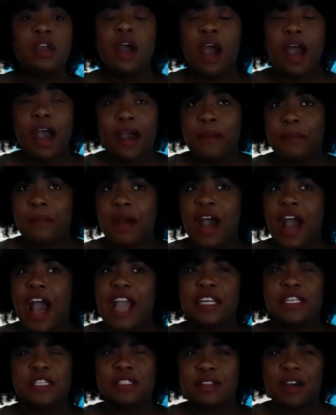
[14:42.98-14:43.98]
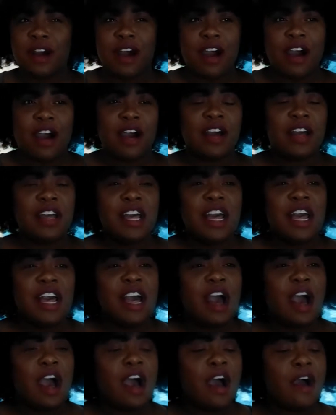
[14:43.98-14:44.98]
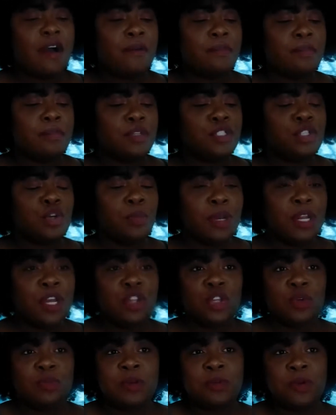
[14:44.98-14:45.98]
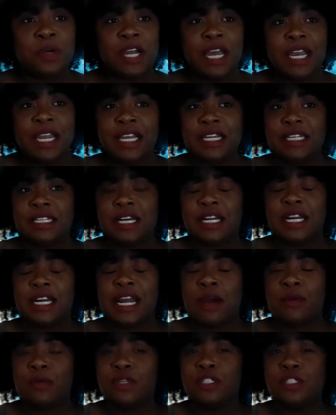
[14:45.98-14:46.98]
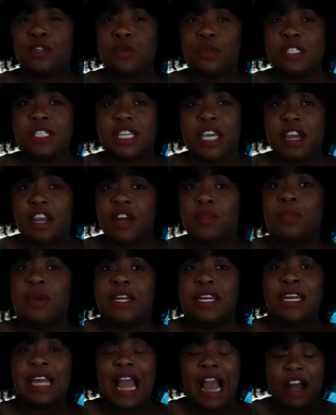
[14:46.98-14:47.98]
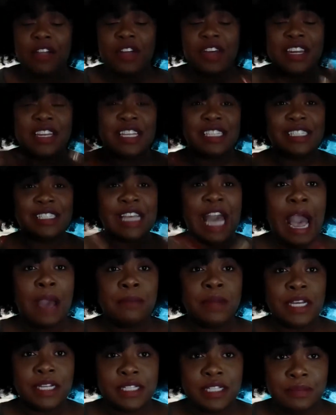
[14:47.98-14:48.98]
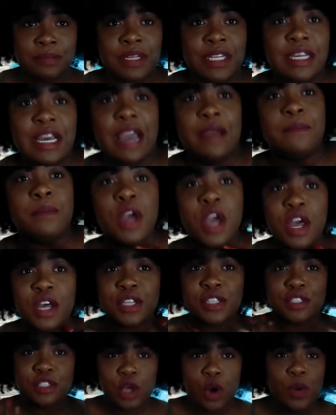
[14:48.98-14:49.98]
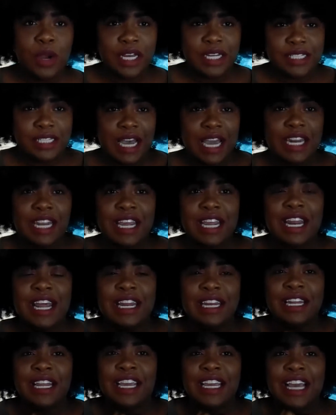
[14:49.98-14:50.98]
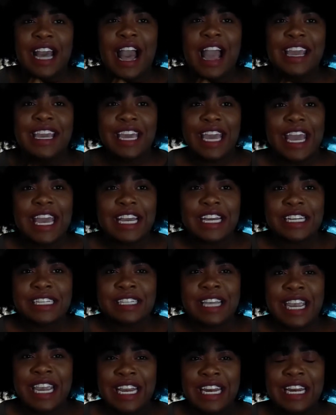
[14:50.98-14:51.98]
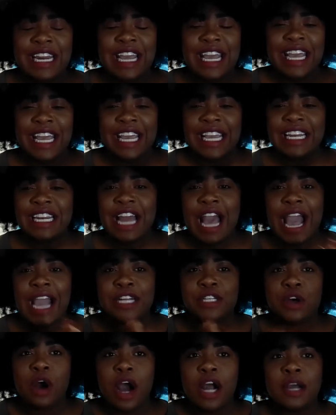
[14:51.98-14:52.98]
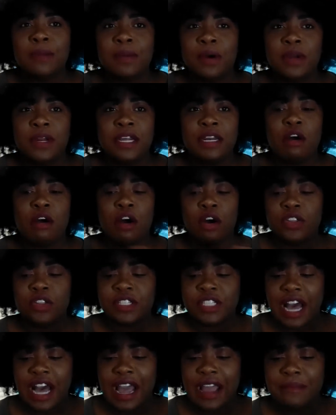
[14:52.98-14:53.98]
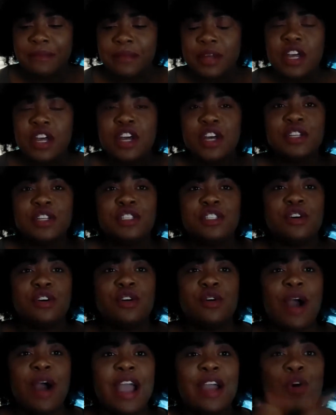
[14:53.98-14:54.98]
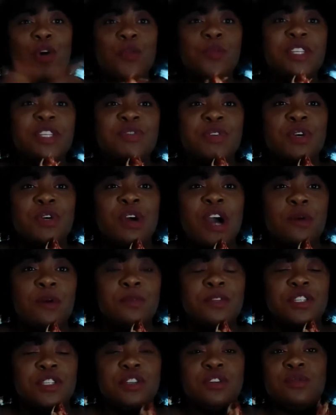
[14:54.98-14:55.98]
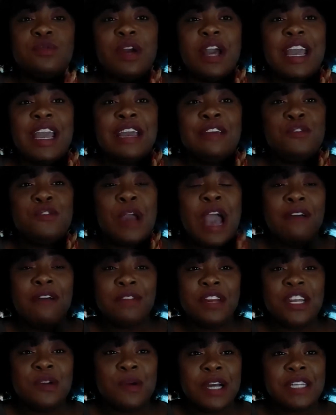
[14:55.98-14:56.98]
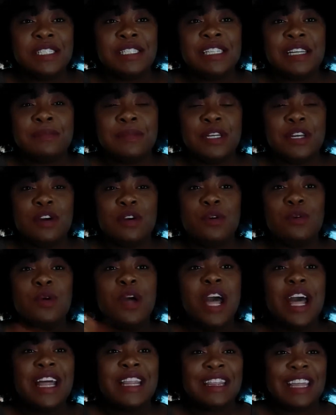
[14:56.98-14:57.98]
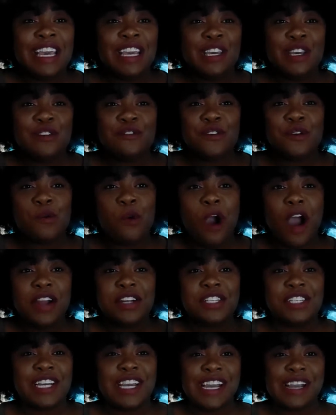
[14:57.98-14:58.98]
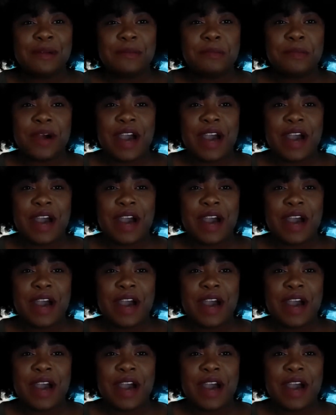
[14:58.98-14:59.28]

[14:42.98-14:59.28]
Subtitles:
I saw so many other people getting it done and I was so scared, but now that this is happening to me, I'm so excited and like I can't contain it. I talk about it all the time. So I hope this video helps you. If you have any questions, let me know. Thank you for watching.